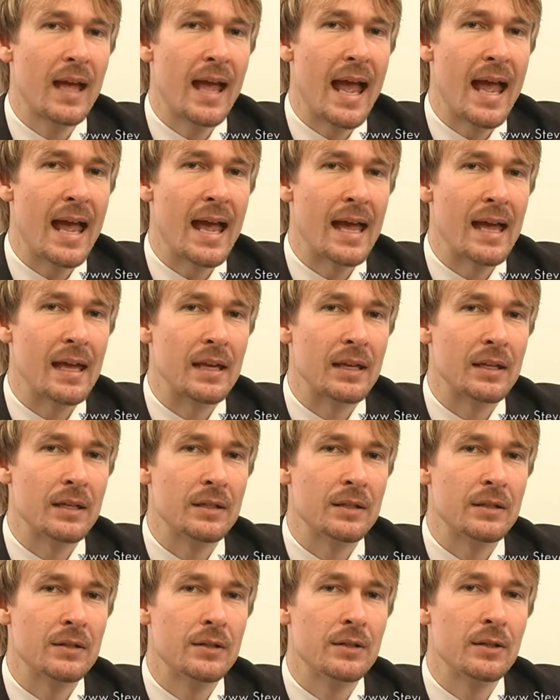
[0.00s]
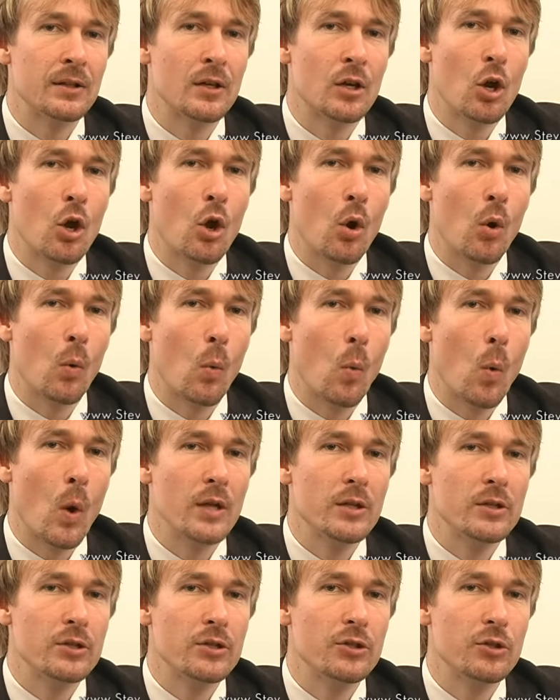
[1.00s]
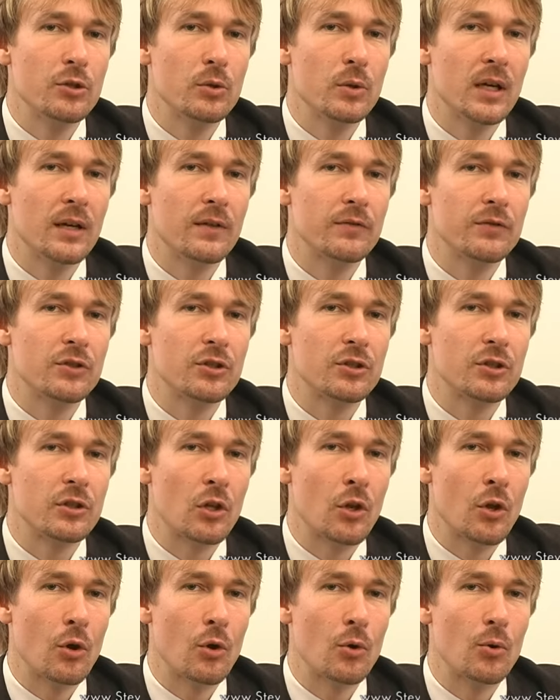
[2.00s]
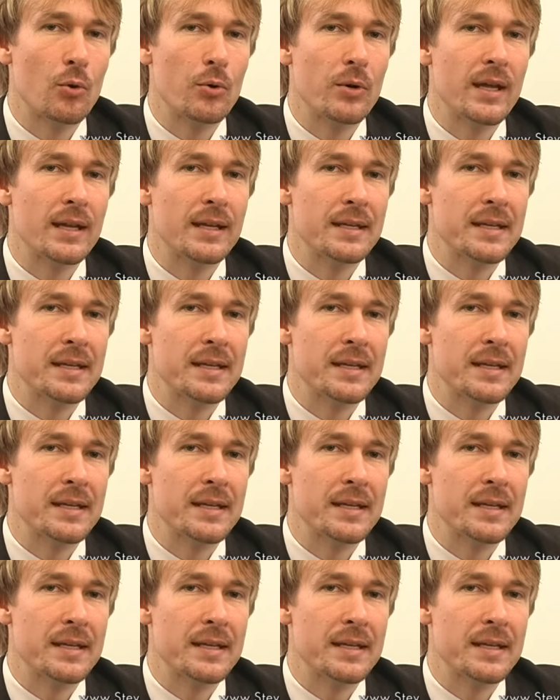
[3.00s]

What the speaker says: And once you have slowed